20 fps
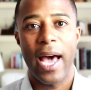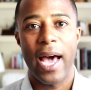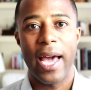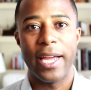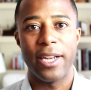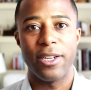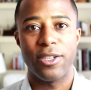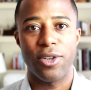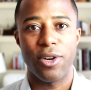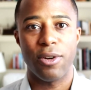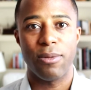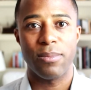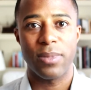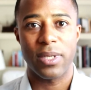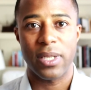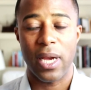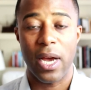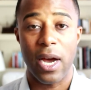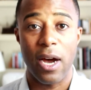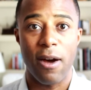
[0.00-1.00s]
in
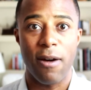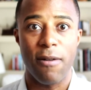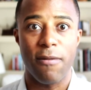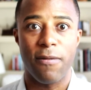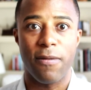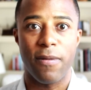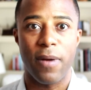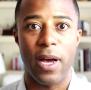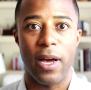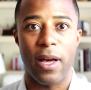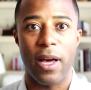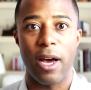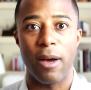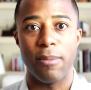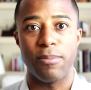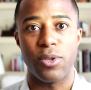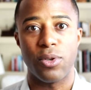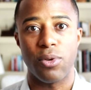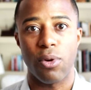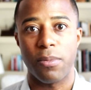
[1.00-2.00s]
terms of
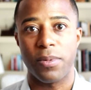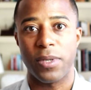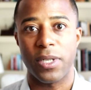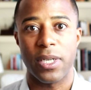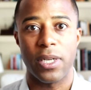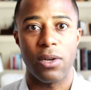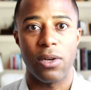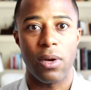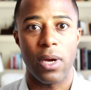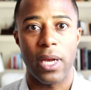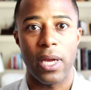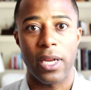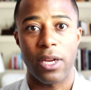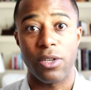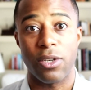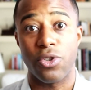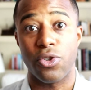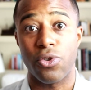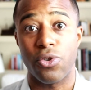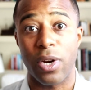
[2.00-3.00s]
absorption and
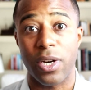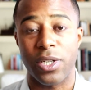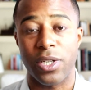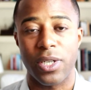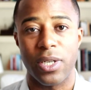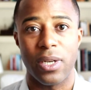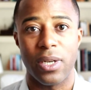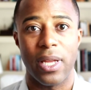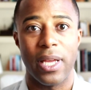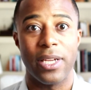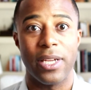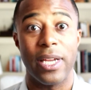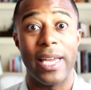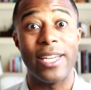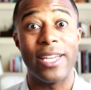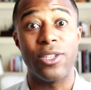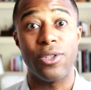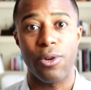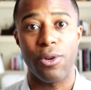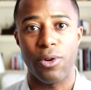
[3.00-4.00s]
construction.
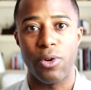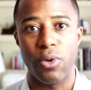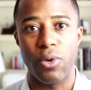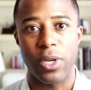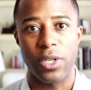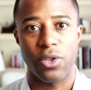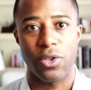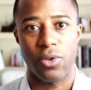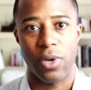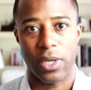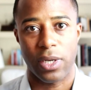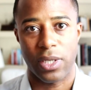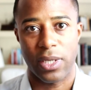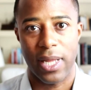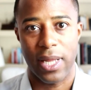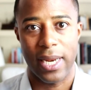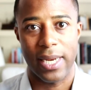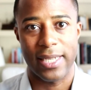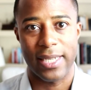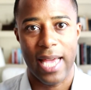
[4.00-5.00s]
Is there new
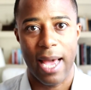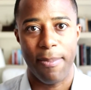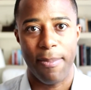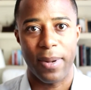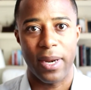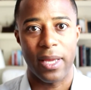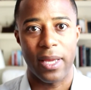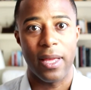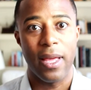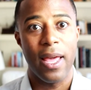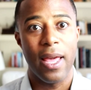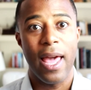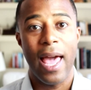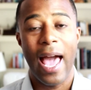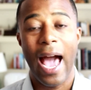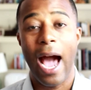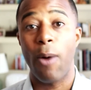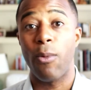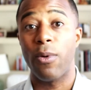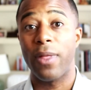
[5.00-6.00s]
construction that is happening?
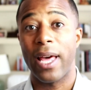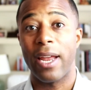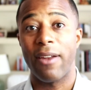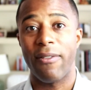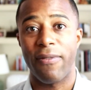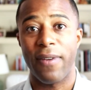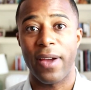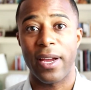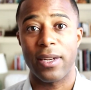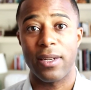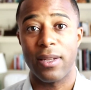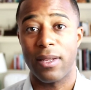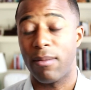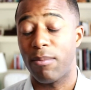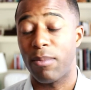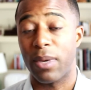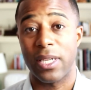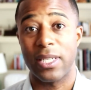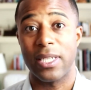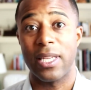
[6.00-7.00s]
How will that
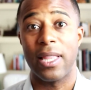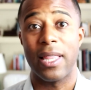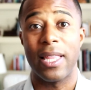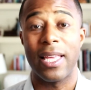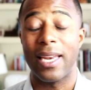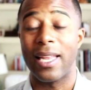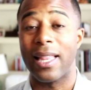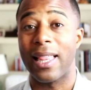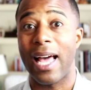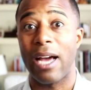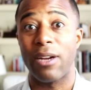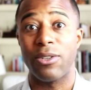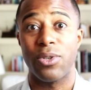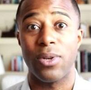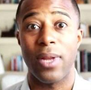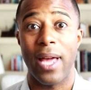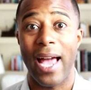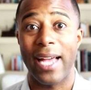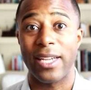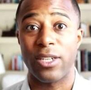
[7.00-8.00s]
affect, because it then allows
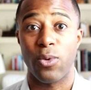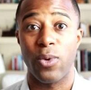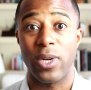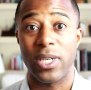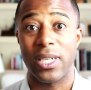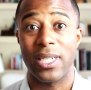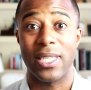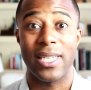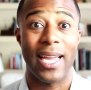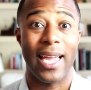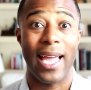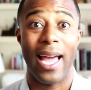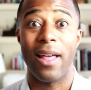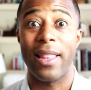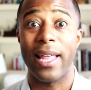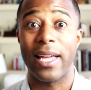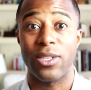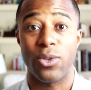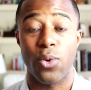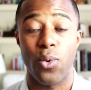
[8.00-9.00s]
you to ask questions like how
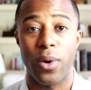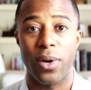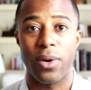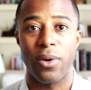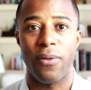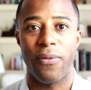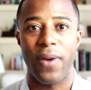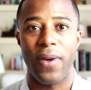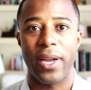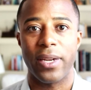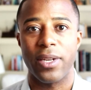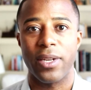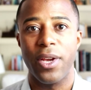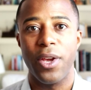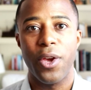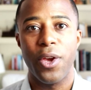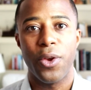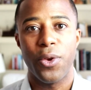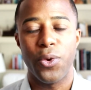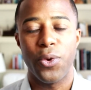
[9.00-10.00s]
that's going to affect
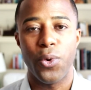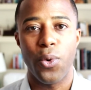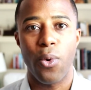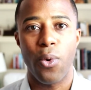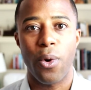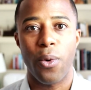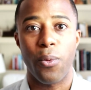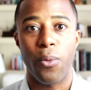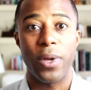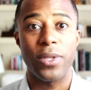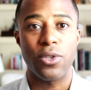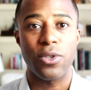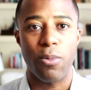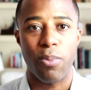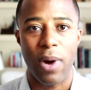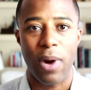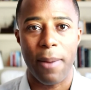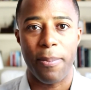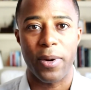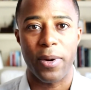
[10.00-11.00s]
your rental
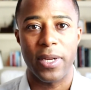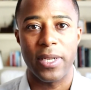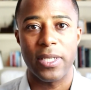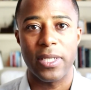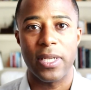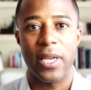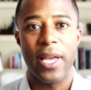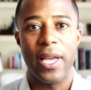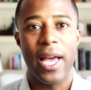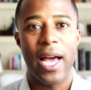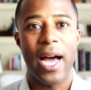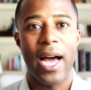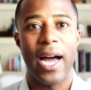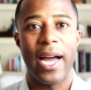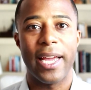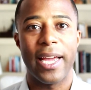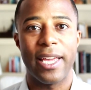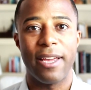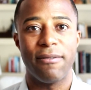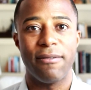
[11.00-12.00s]
properties.
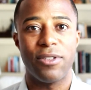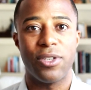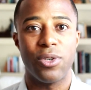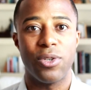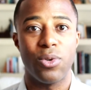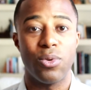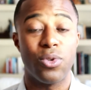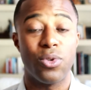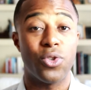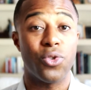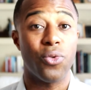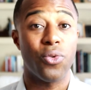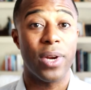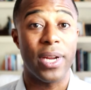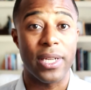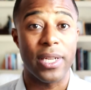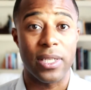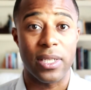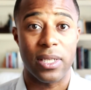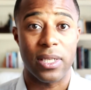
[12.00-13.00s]
It gives you
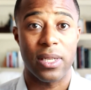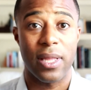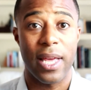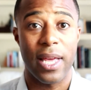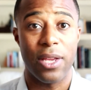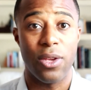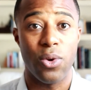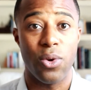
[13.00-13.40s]
trends that